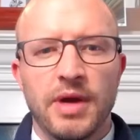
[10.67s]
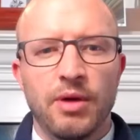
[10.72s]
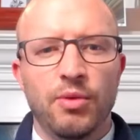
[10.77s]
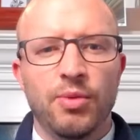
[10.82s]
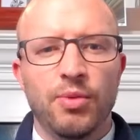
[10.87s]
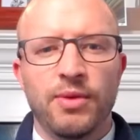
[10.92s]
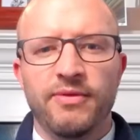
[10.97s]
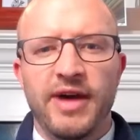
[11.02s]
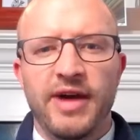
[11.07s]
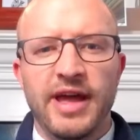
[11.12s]
will
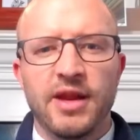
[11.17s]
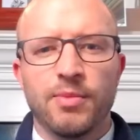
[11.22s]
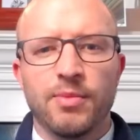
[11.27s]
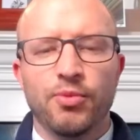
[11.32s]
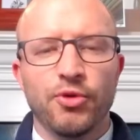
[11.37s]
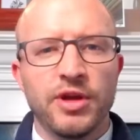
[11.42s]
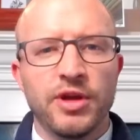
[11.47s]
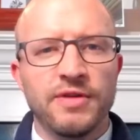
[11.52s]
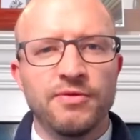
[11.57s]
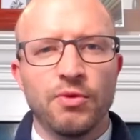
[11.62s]
provide a
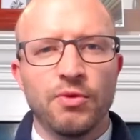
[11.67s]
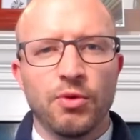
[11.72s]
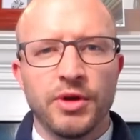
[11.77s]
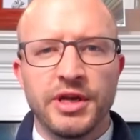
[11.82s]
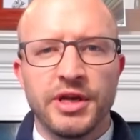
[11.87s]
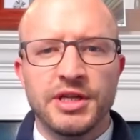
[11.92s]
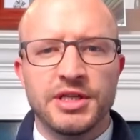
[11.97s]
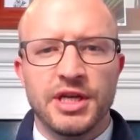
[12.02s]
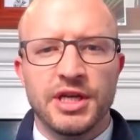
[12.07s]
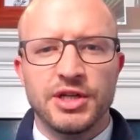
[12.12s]
brief
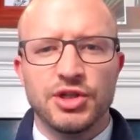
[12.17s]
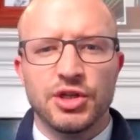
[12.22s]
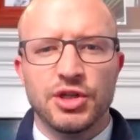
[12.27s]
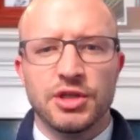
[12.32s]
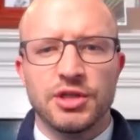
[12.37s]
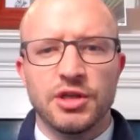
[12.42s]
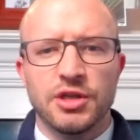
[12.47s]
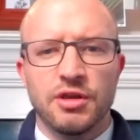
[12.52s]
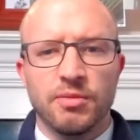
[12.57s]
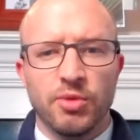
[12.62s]
orientation
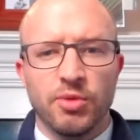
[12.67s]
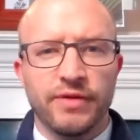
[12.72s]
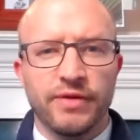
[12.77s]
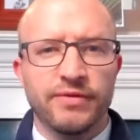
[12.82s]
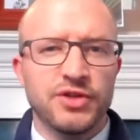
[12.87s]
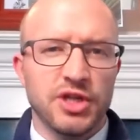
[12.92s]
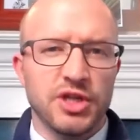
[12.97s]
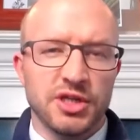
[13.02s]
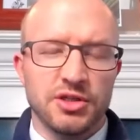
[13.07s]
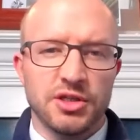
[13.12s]
to the book of
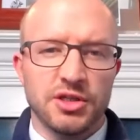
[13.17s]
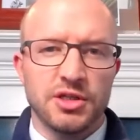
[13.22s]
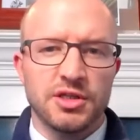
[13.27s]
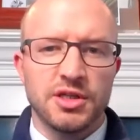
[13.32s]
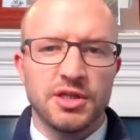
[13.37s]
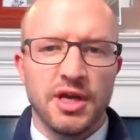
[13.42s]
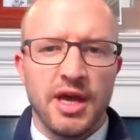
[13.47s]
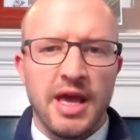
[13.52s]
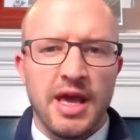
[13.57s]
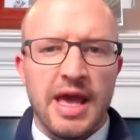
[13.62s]
Judges
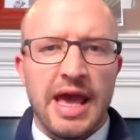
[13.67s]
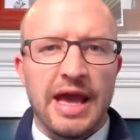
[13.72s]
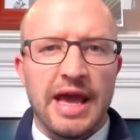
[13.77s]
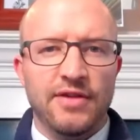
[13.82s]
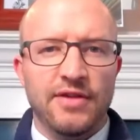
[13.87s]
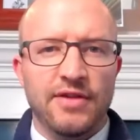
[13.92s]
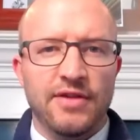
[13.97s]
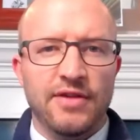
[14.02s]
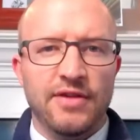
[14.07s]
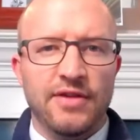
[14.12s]
as
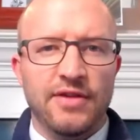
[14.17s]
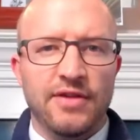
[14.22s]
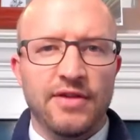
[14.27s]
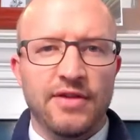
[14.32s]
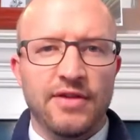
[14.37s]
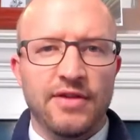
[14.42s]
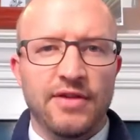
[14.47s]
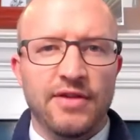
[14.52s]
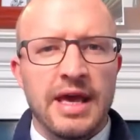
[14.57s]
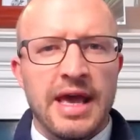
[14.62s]
a whole
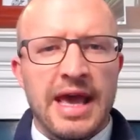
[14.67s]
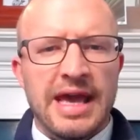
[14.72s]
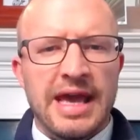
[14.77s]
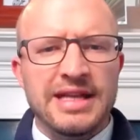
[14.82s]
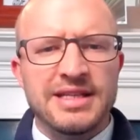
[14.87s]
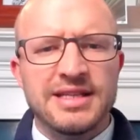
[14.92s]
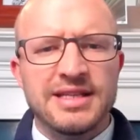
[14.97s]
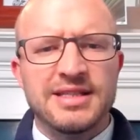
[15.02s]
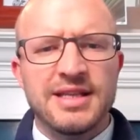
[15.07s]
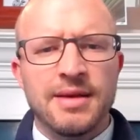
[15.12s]
and
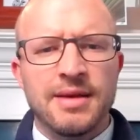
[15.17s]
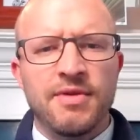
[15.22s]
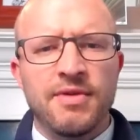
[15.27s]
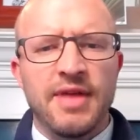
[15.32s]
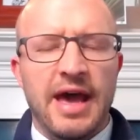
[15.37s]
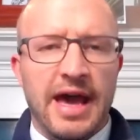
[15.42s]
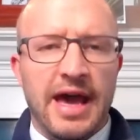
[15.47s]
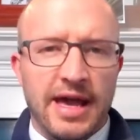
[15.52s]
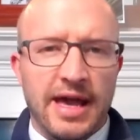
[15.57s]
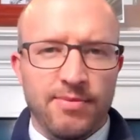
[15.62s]
to some of the
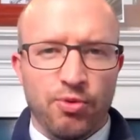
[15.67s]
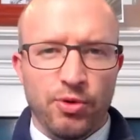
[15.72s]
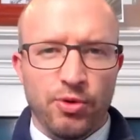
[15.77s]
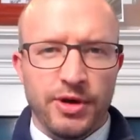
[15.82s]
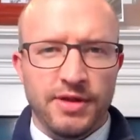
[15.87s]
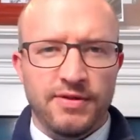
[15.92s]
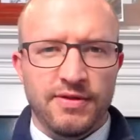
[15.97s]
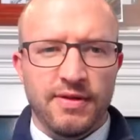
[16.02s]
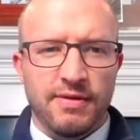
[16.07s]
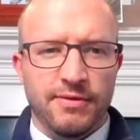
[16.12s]
high
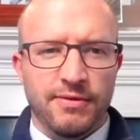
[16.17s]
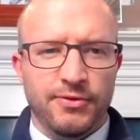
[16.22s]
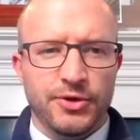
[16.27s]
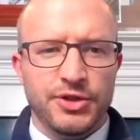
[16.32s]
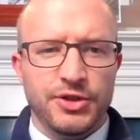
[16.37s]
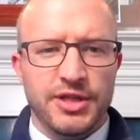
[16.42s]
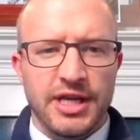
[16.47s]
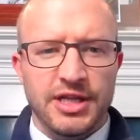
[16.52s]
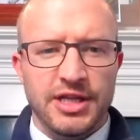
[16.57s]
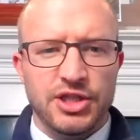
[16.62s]
points of the
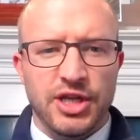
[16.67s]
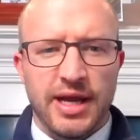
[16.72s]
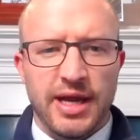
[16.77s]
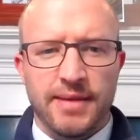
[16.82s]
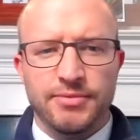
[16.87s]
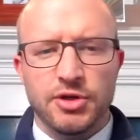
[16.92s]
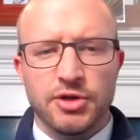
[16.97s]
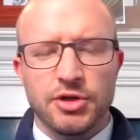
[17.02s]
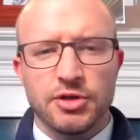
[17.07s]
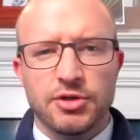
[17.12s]
first 8
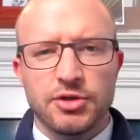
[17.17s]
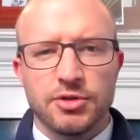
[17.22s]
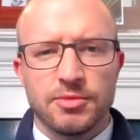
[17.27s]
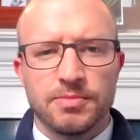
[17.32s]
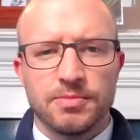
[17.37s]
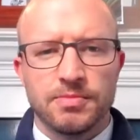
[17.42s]
chapters.